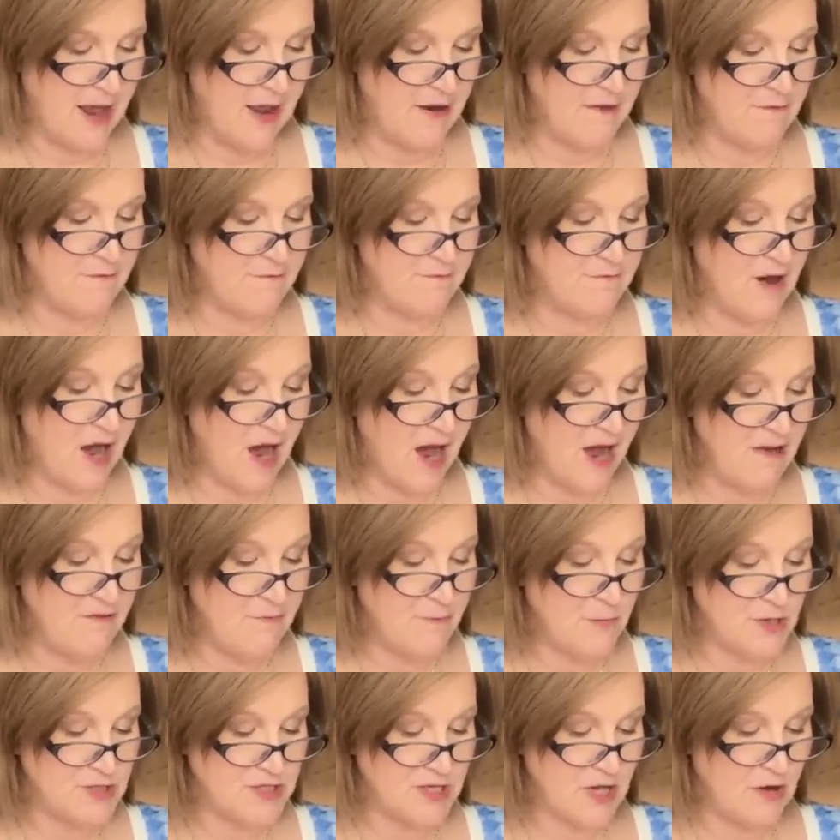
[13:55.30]
and
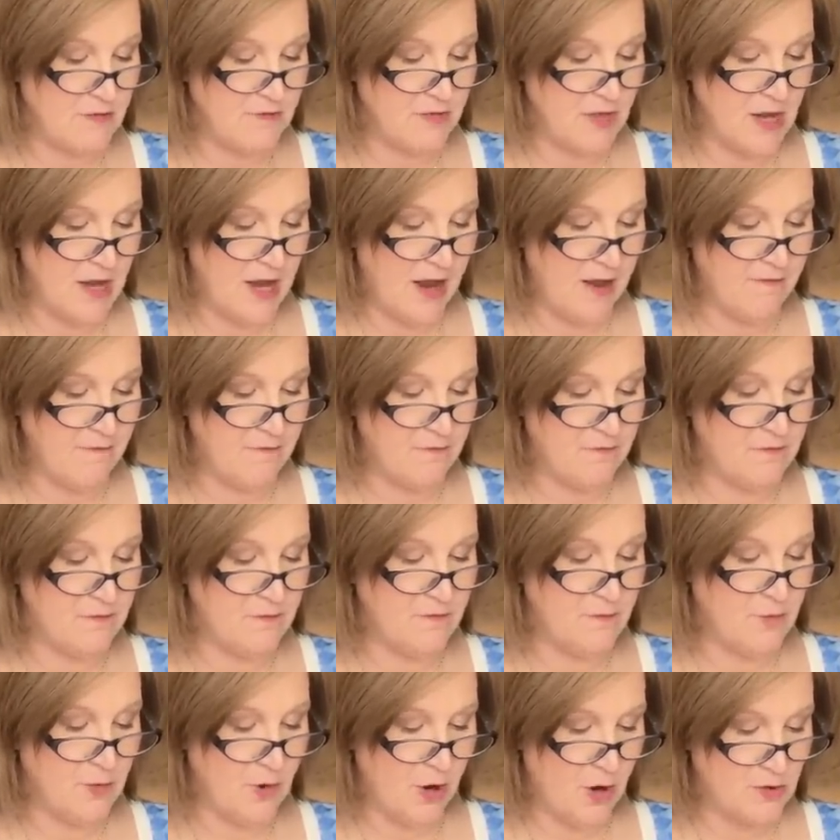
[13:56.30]
5% of the net
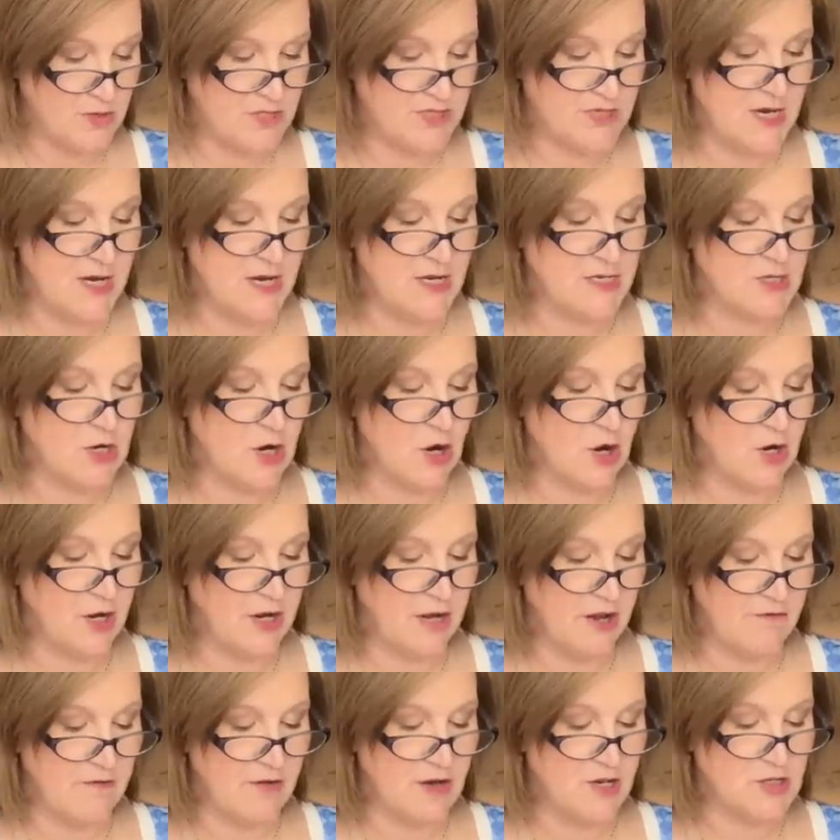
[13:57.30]
proceeds are
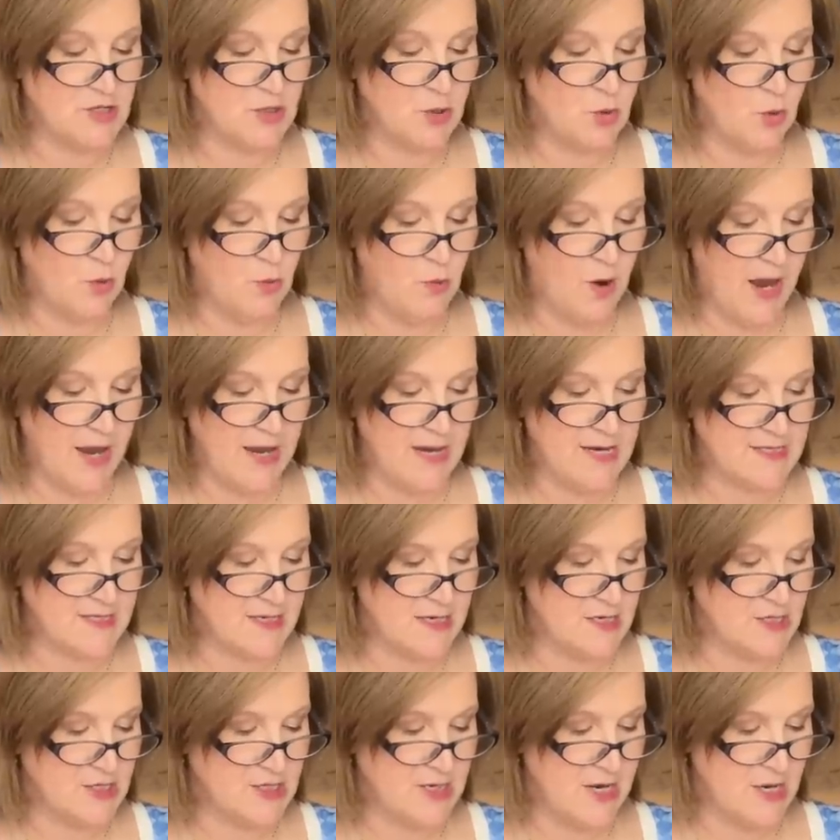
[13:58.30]
given to Hawaii's
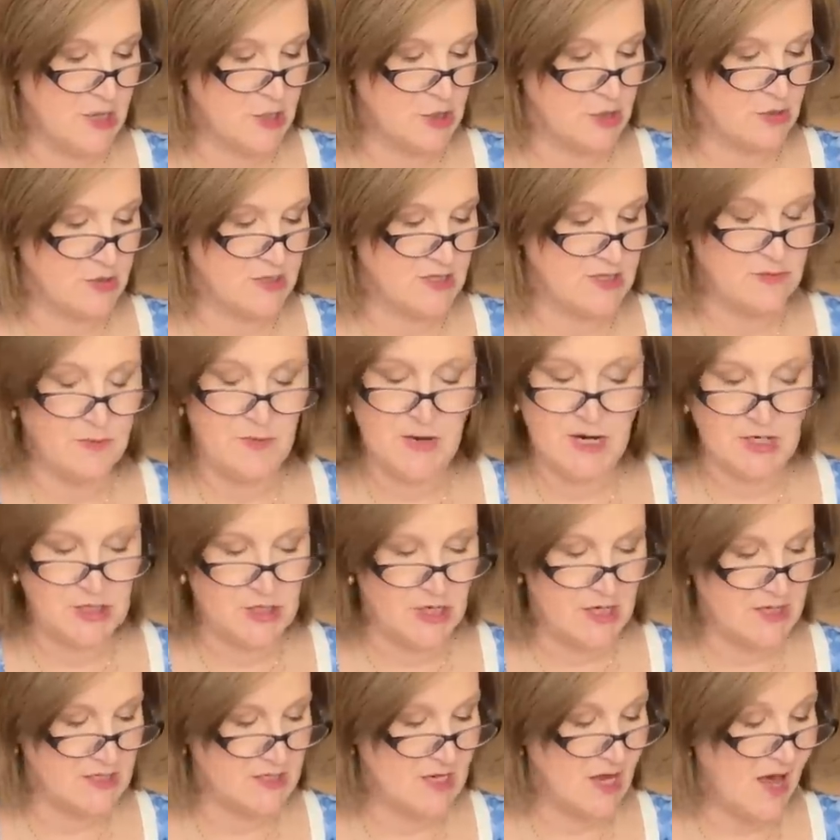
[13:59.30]
endangered
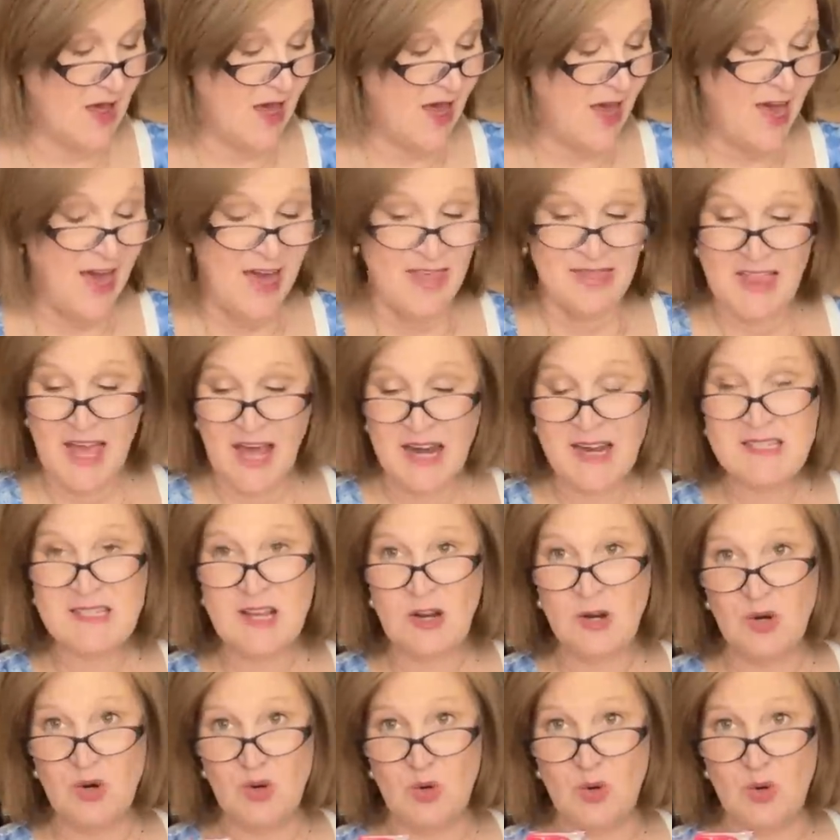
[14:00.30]
species. That is a